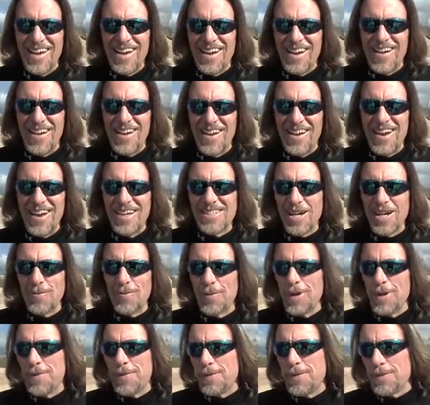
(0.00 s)
As I
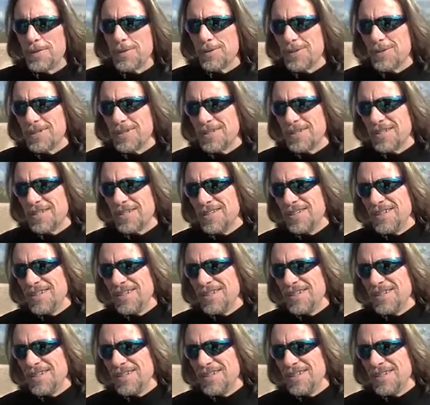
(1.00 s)
read through and did